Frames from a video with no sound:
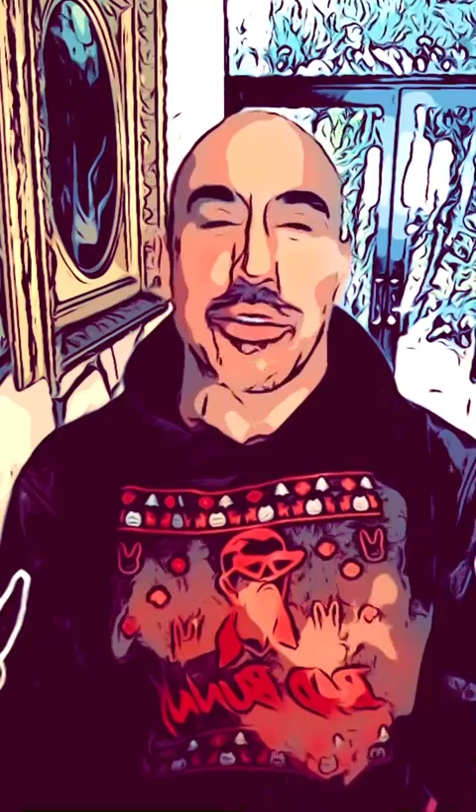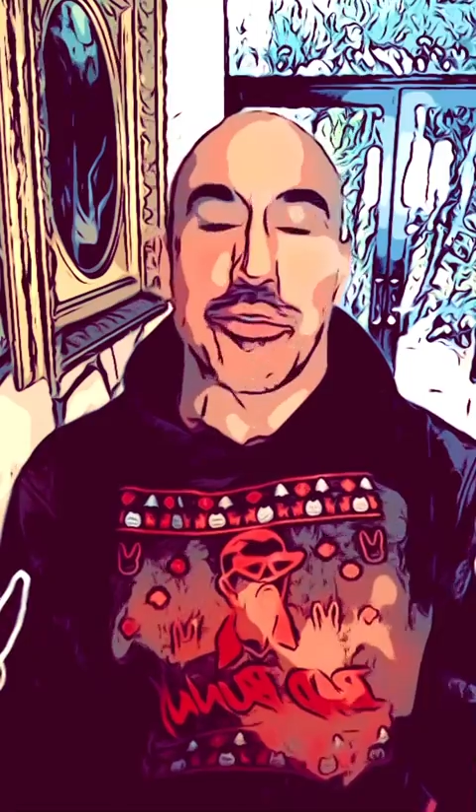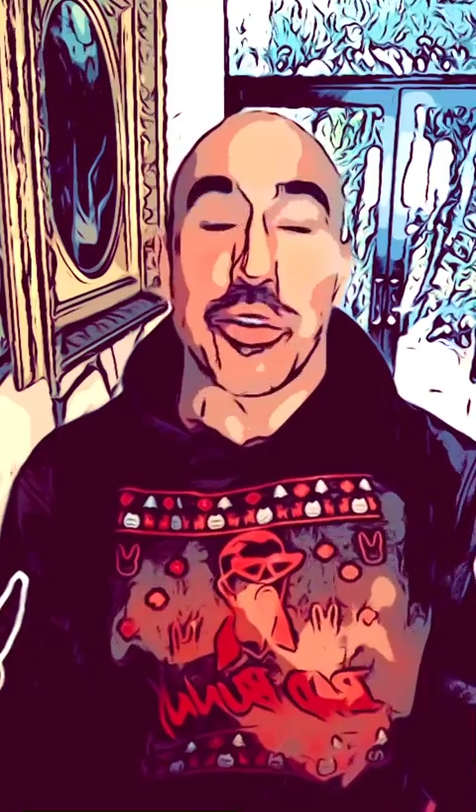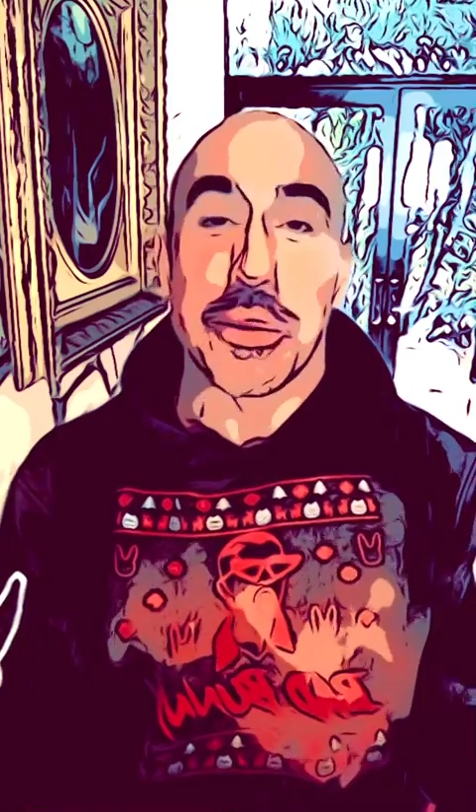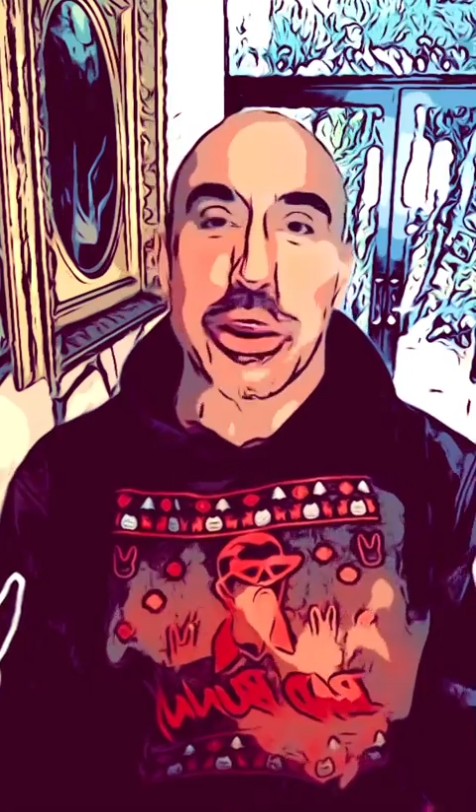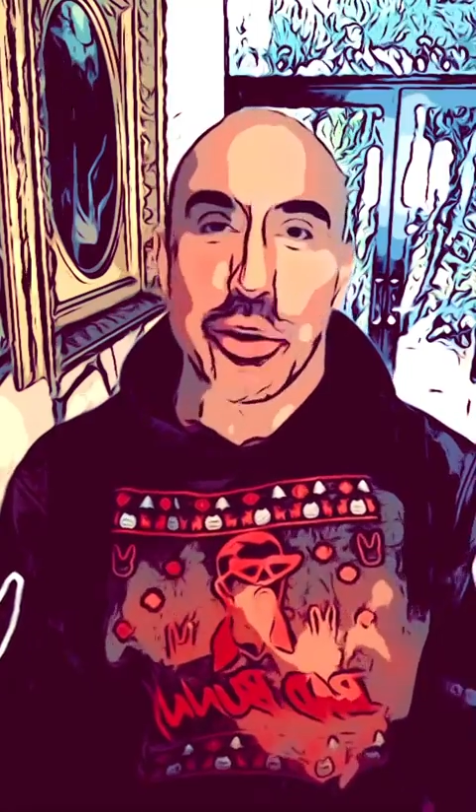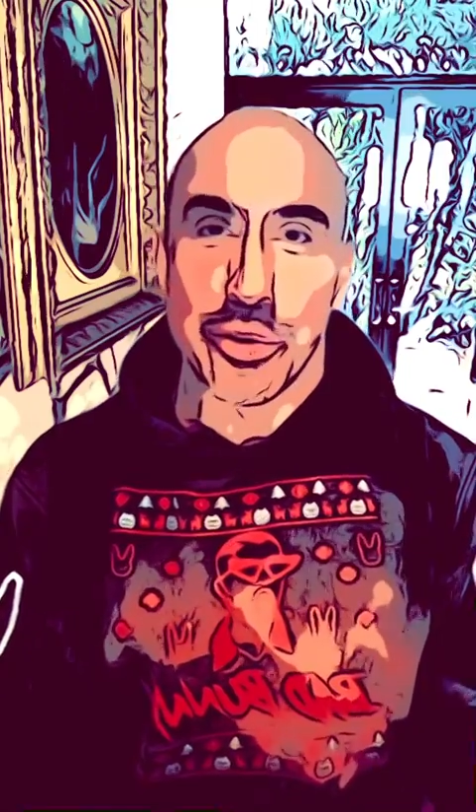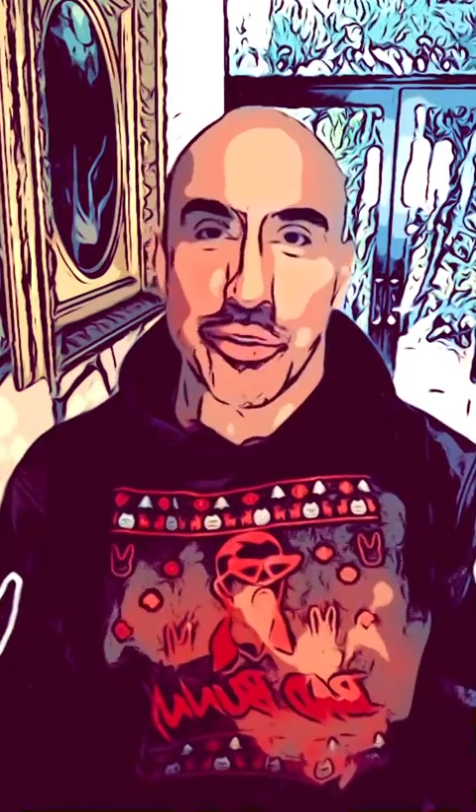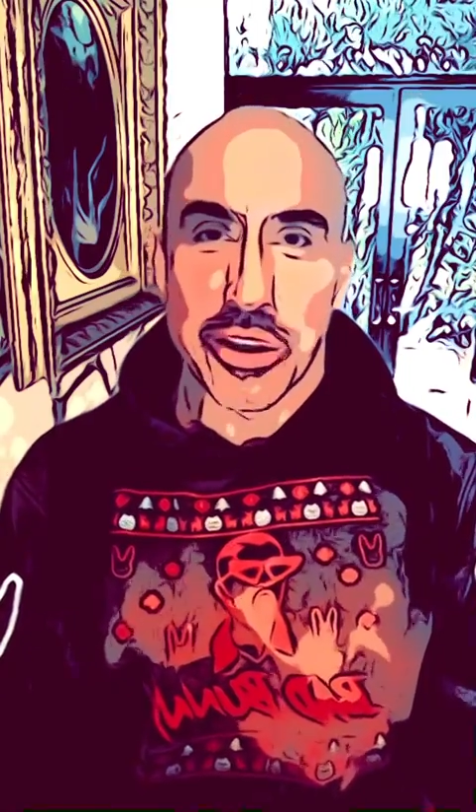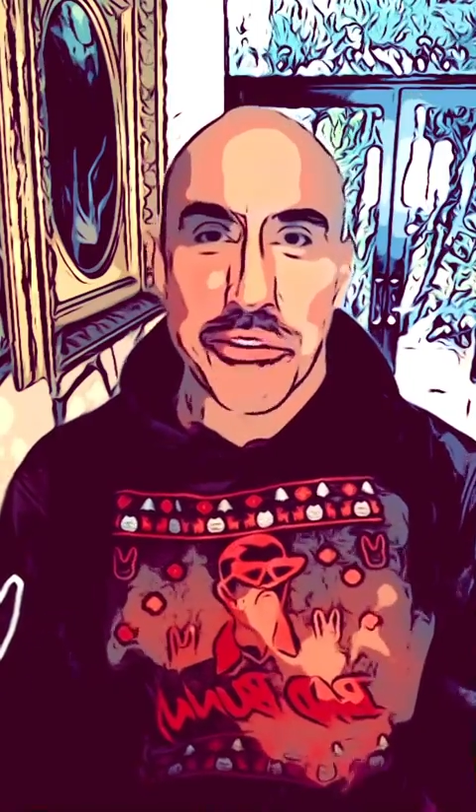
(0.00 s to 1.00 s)
from
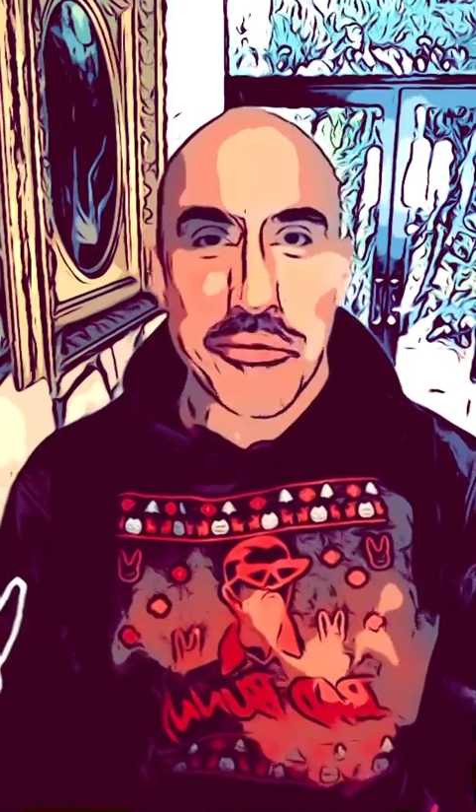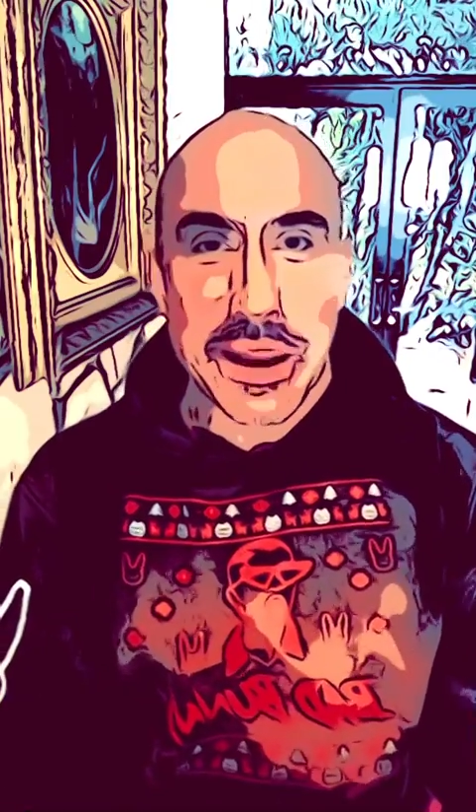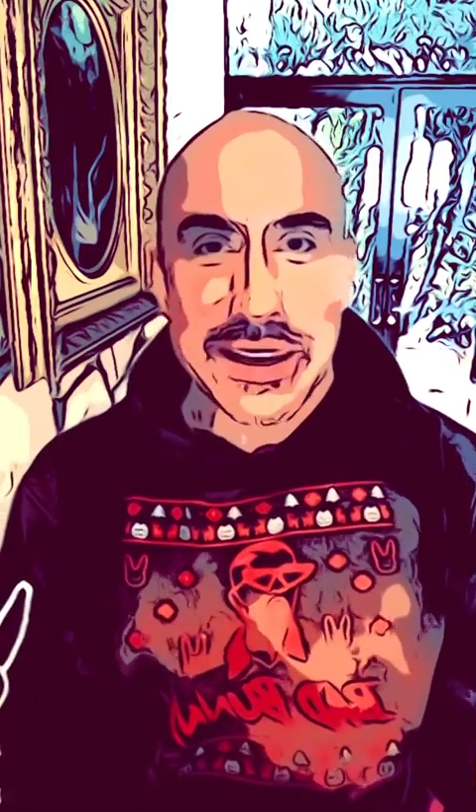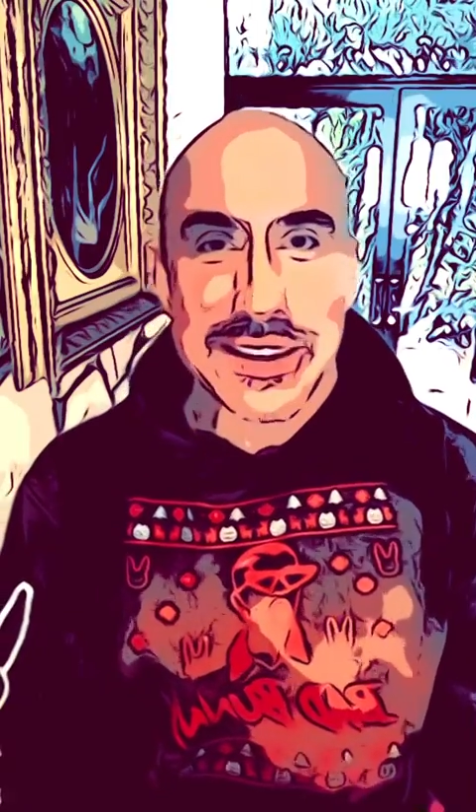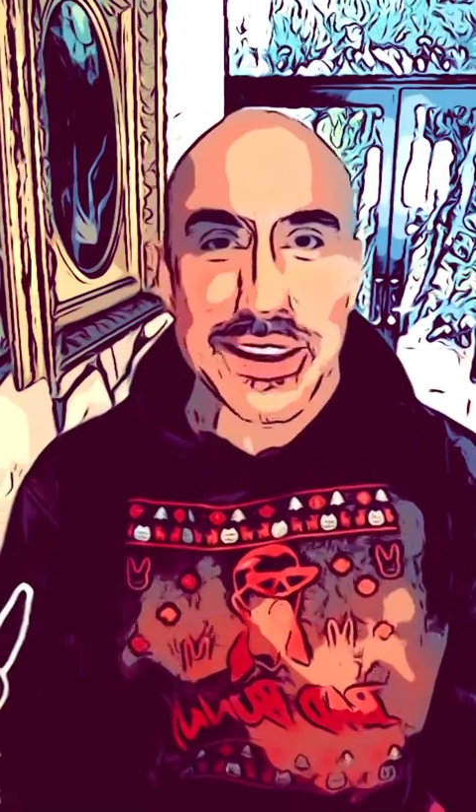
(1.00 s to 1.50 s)
Heroes of Might